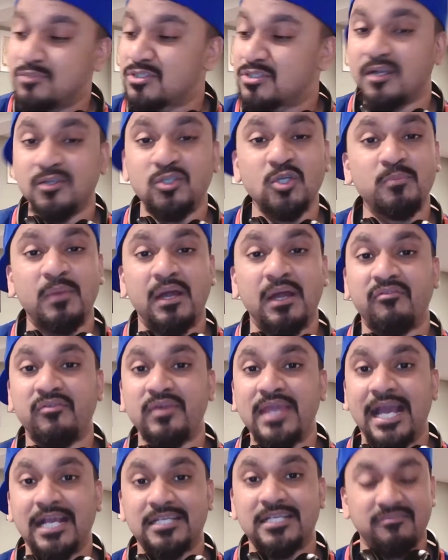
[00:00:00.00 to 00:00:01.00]
just gonna do my
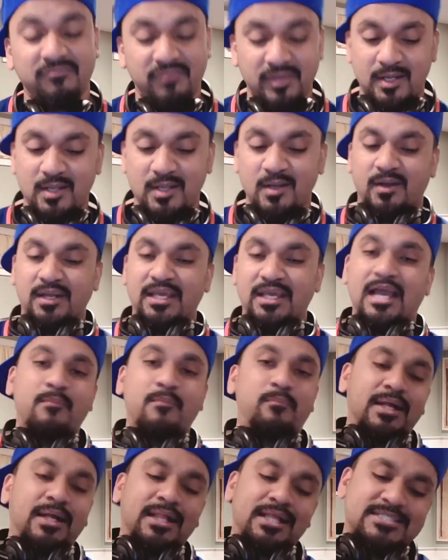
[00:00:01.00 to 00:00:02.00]
reaction video on it. I
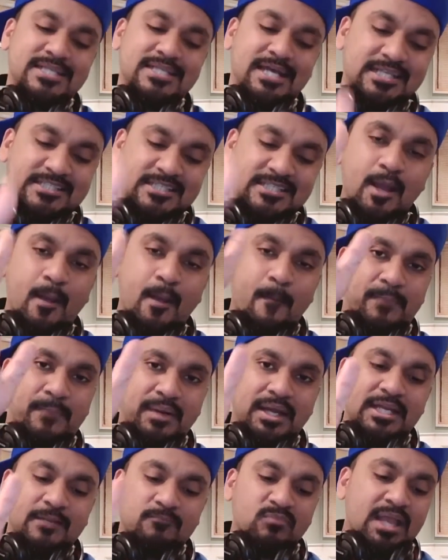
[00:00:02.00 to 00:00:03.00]
apologize,
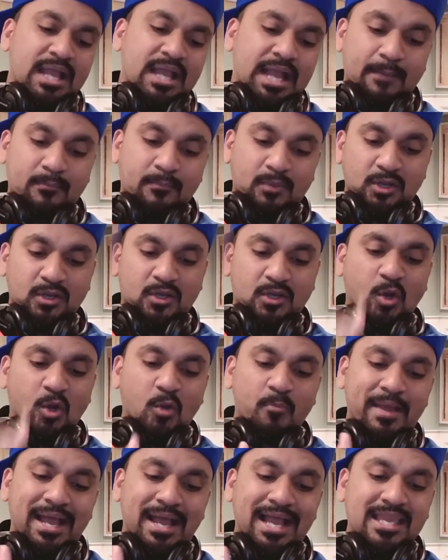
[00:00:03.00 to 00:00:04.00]
but I'm gonna go
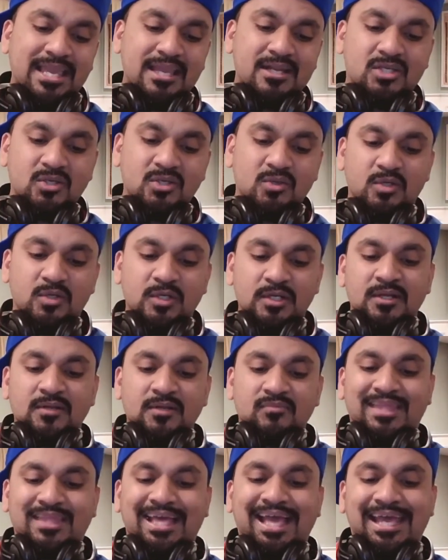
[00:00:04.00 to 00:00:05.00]
back and do
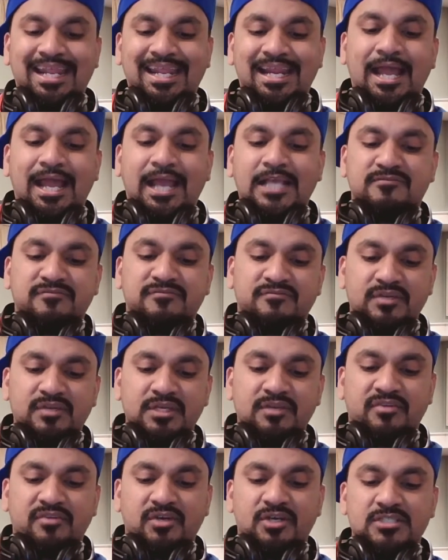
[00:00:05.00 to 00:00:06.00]
the analyzed
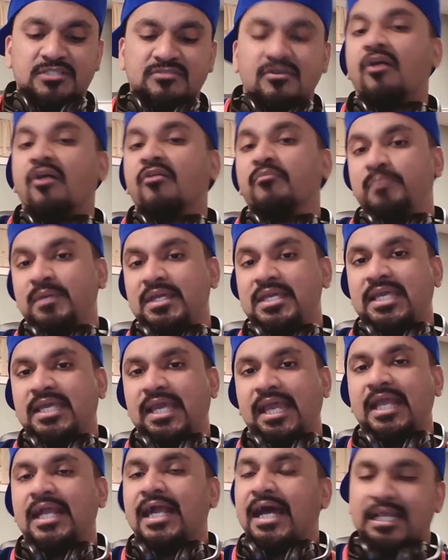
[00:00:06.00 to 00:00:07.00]
free verse of
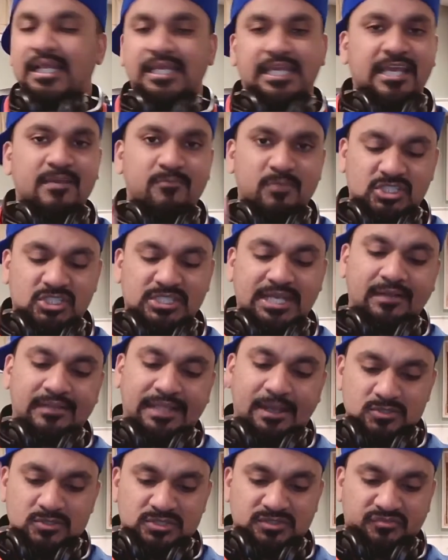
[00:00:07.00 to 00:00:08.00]
BK. Gotta give him a shot.
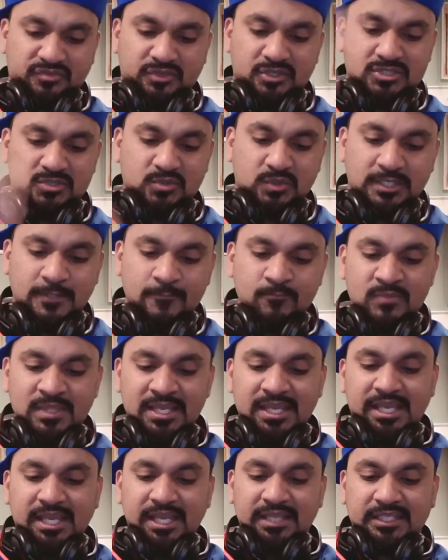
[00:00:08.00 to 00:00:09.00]
That was the first one,
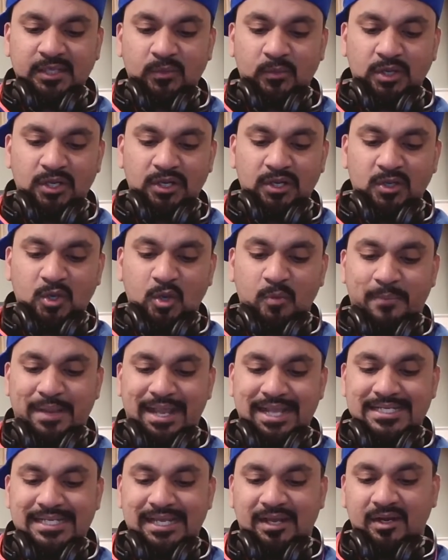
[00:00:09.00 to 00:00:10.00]
and then we're gonna go
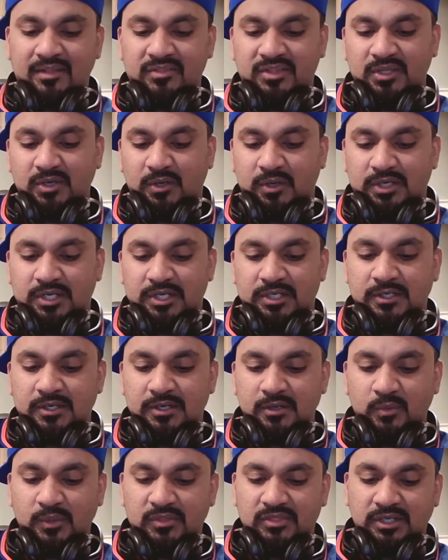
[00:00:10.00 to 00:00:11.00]
back down in the order
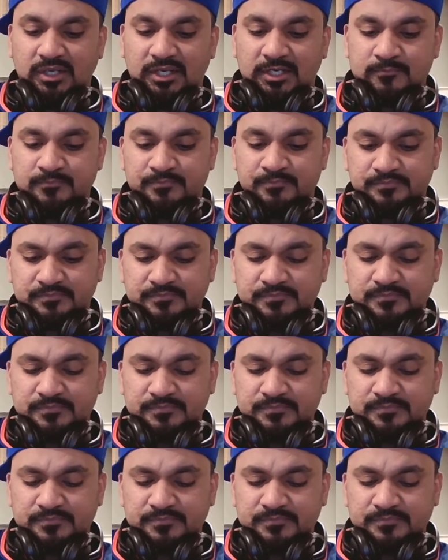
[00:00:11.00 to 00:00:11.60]
with um